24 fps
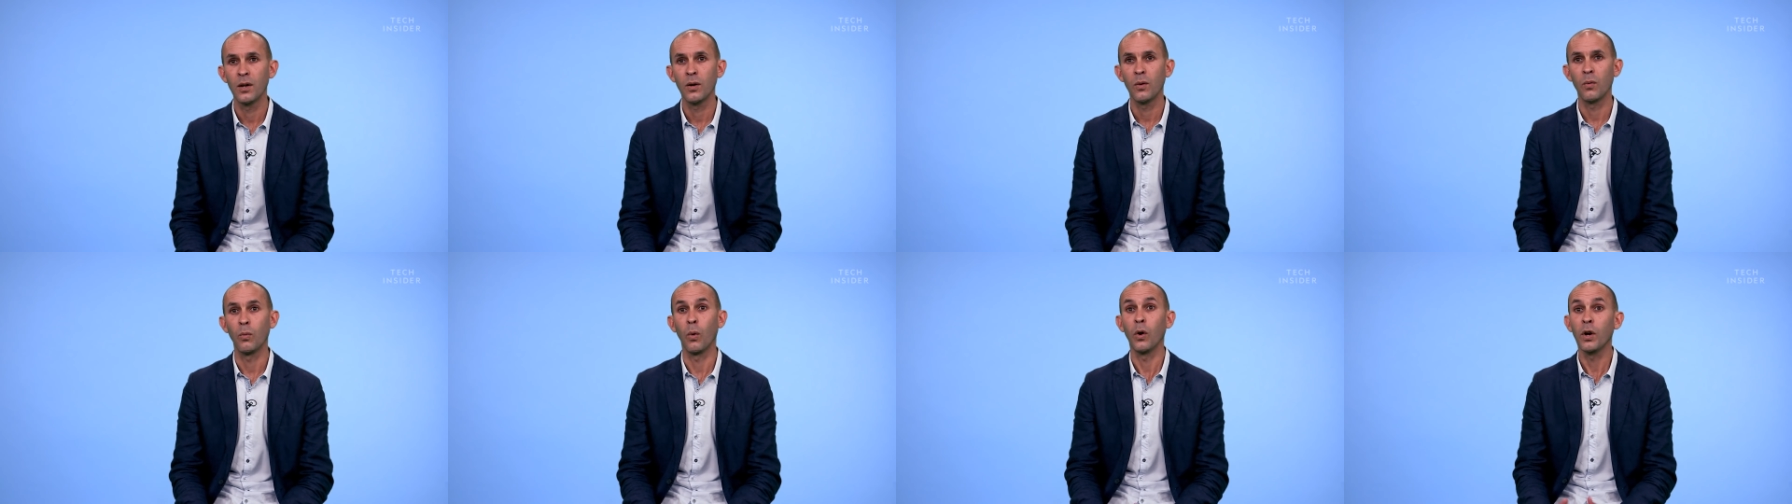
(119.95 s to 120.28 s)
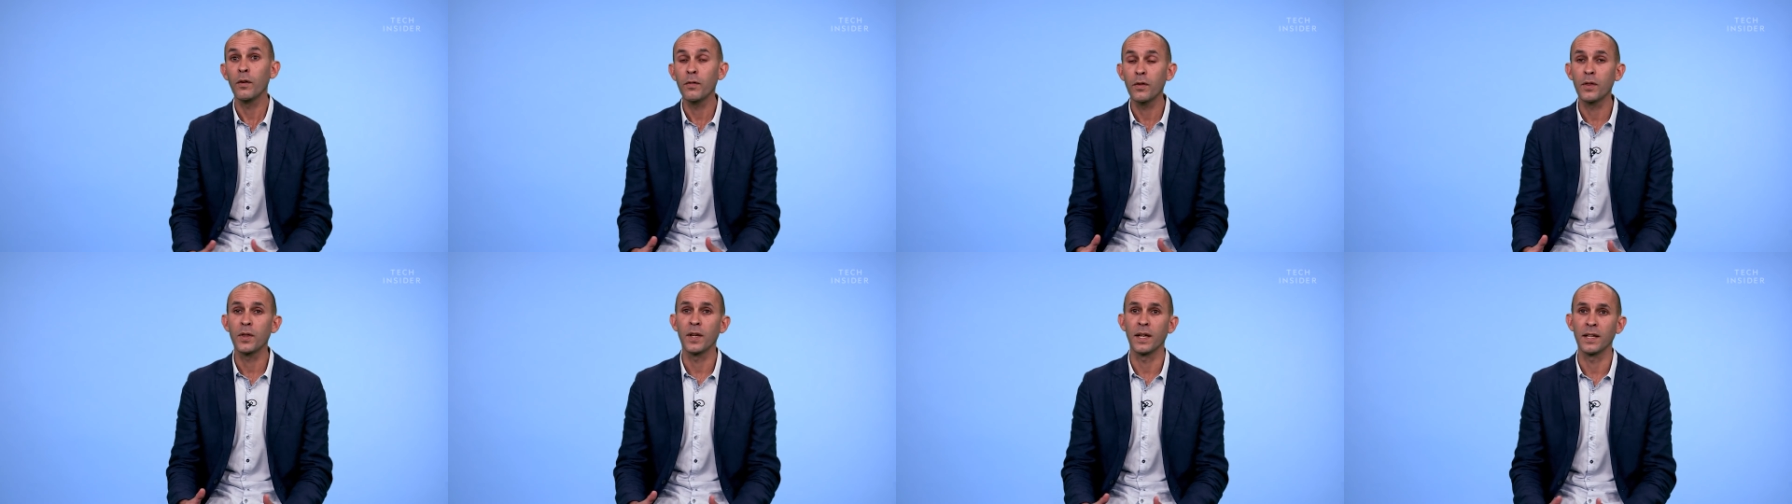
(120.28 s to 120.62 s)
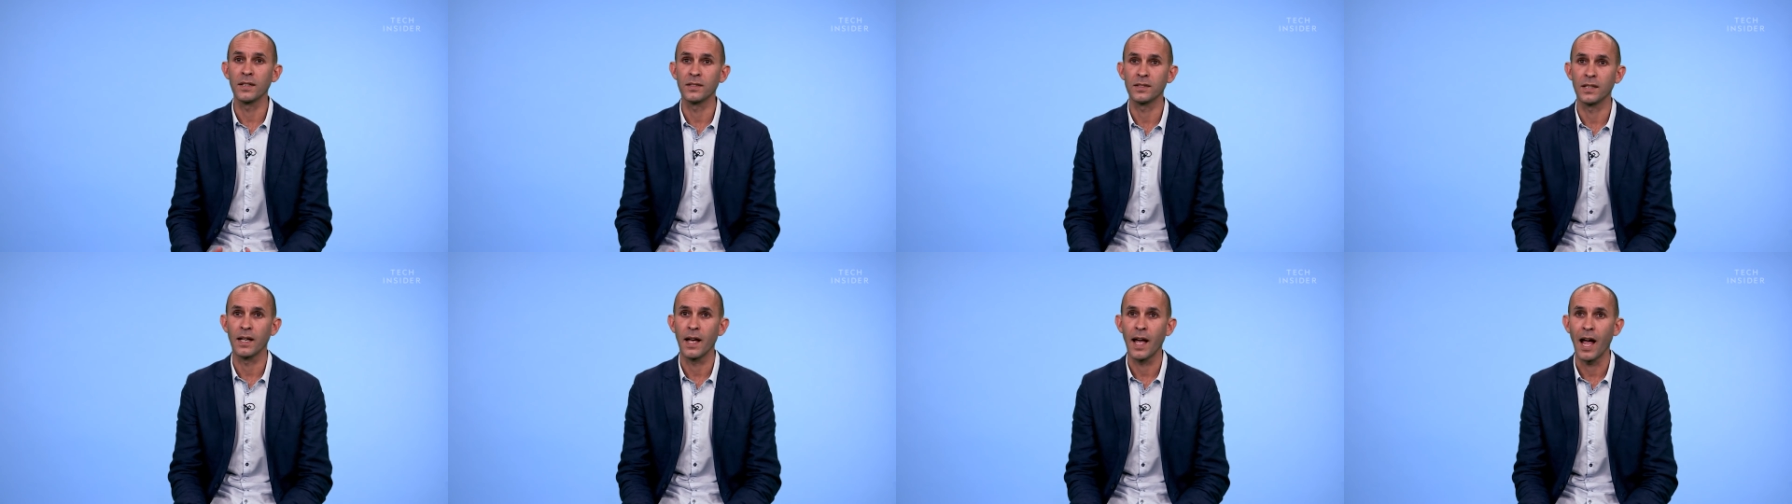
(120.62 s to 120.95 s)
One of the
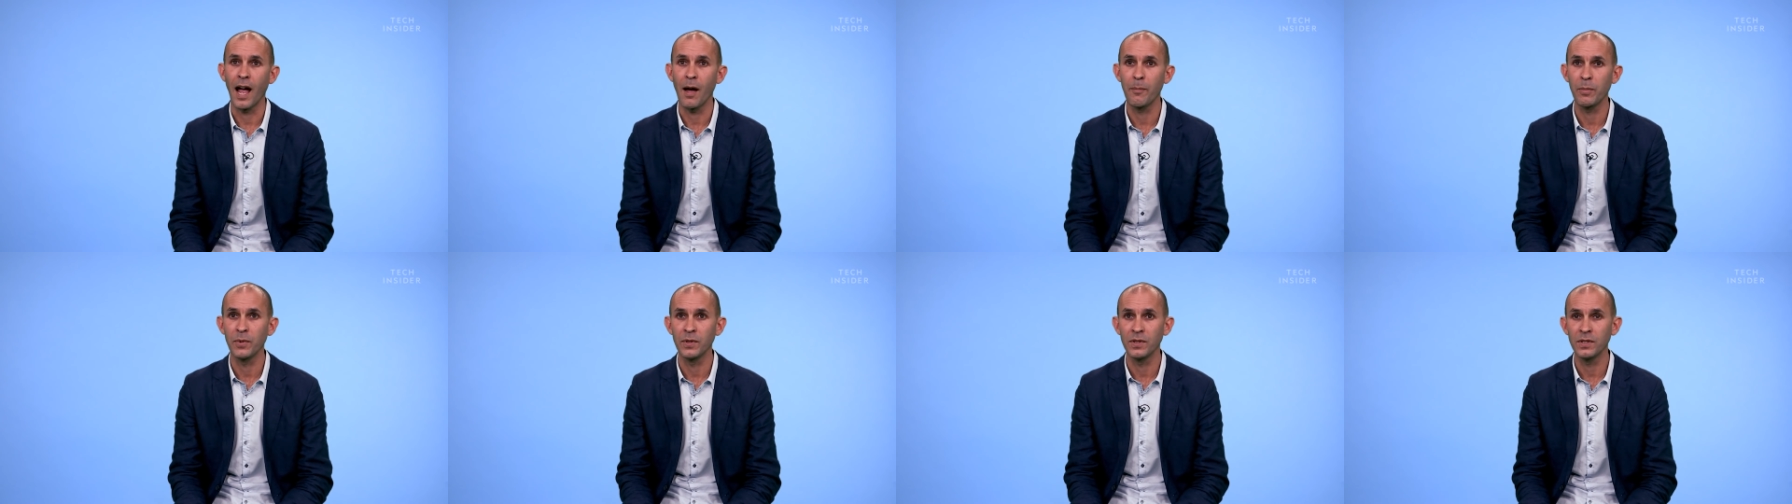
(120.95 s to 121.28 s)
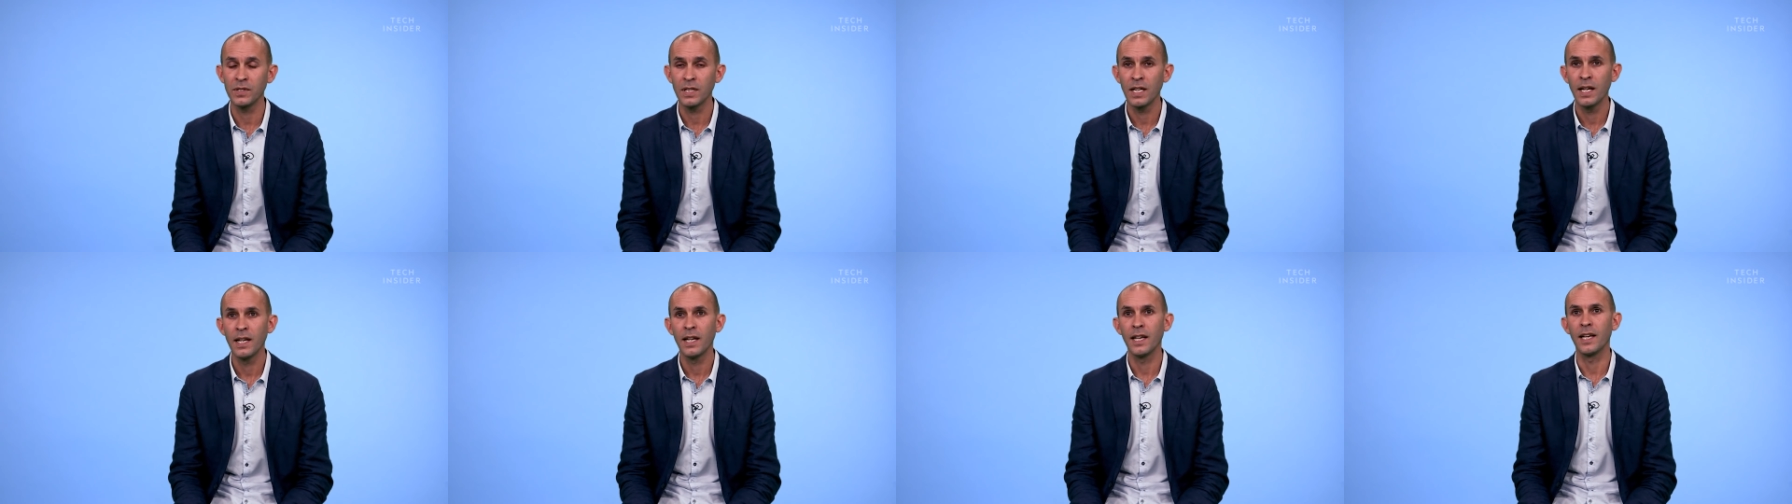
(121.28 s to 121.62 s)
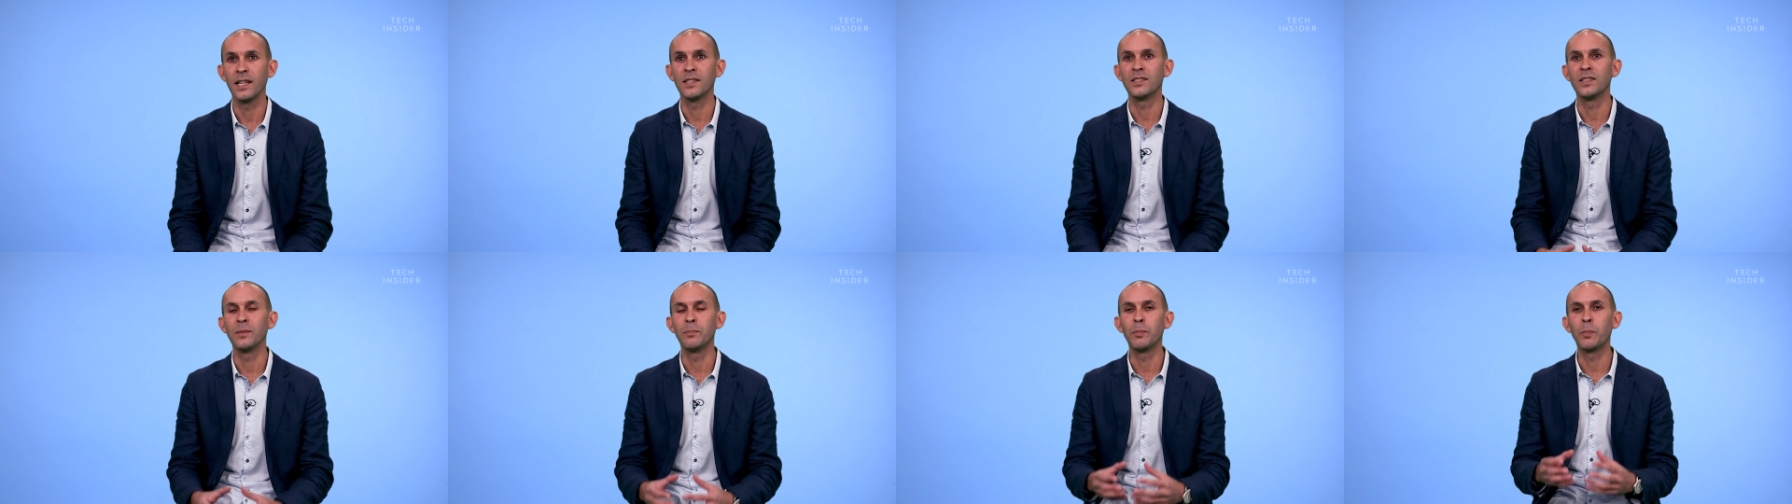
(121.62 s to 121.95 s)
things that happens
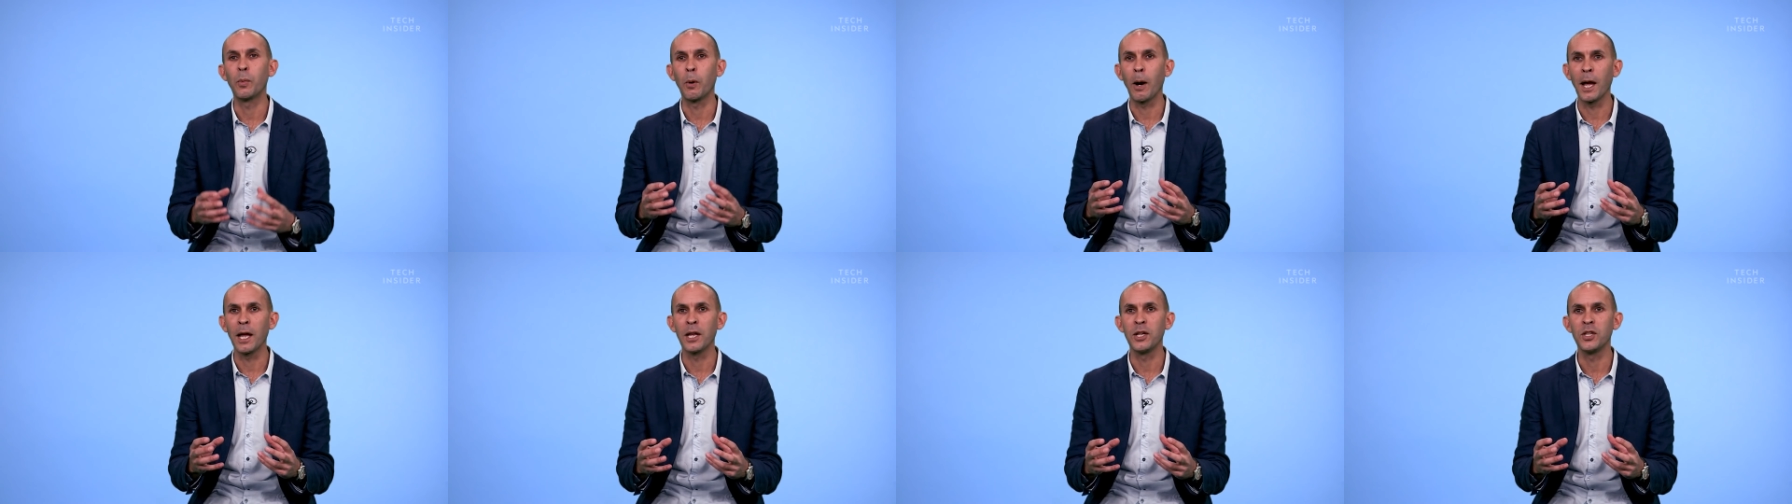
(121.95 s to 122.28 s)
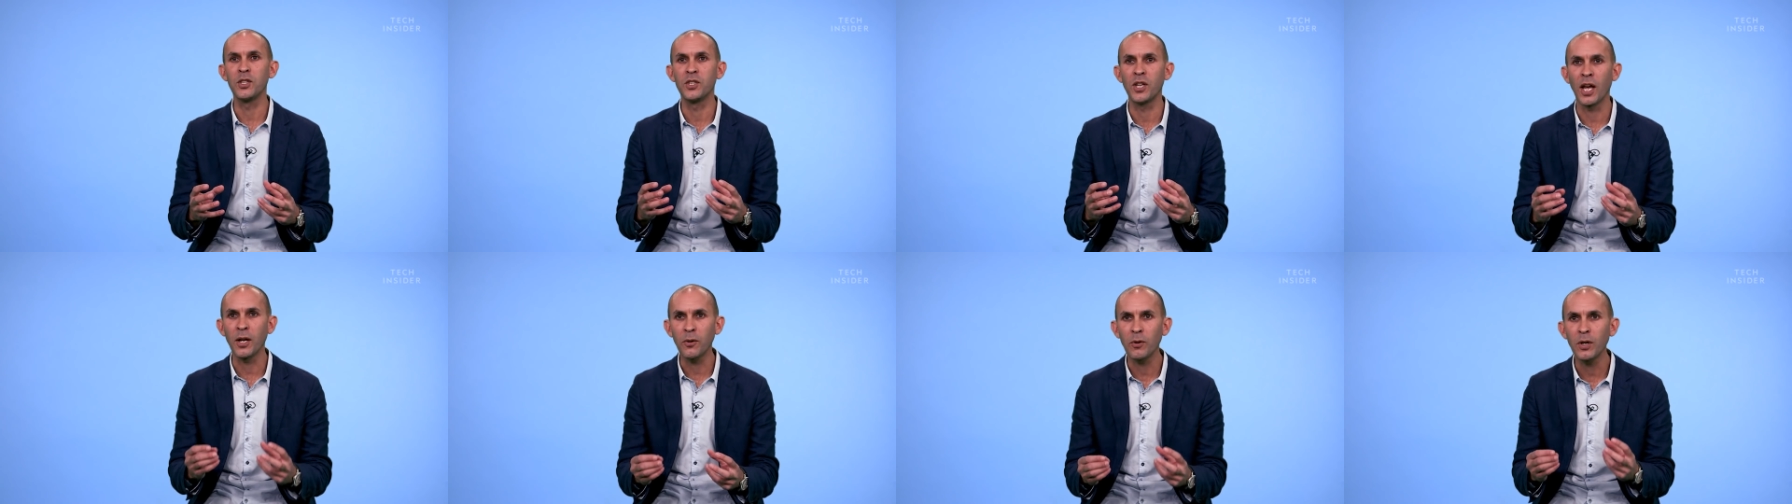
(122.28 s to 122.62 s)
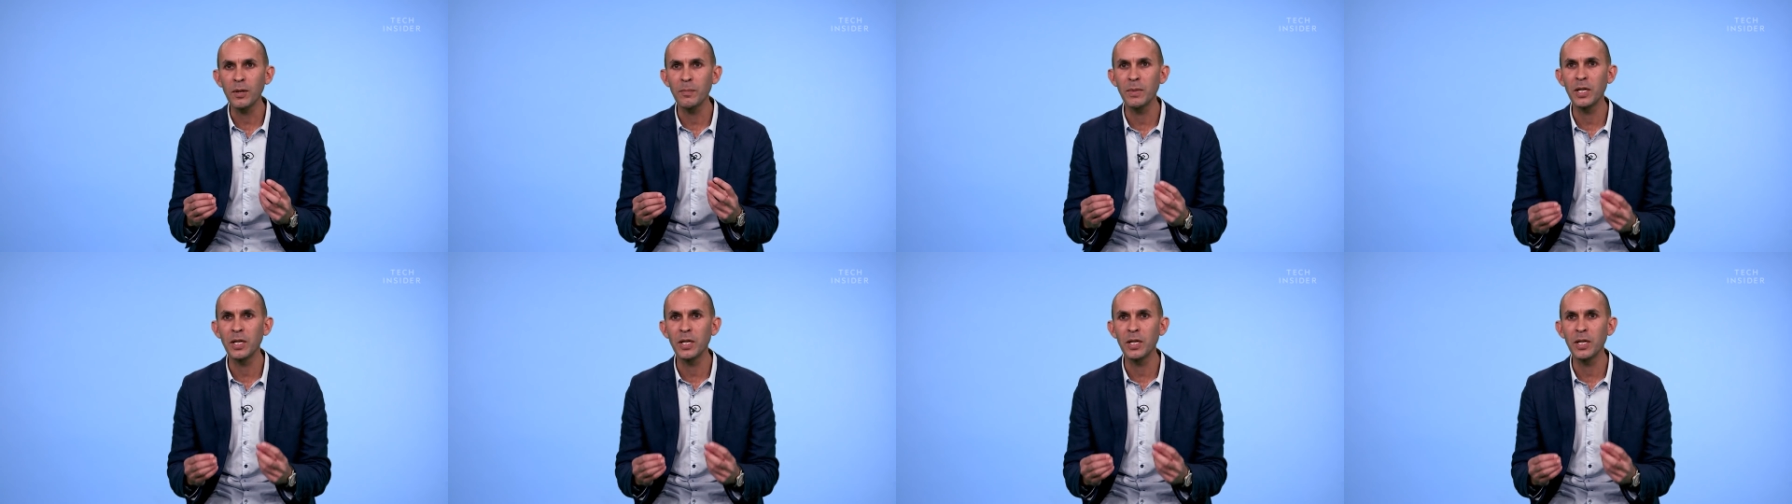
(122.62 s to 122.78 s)
is the brain generally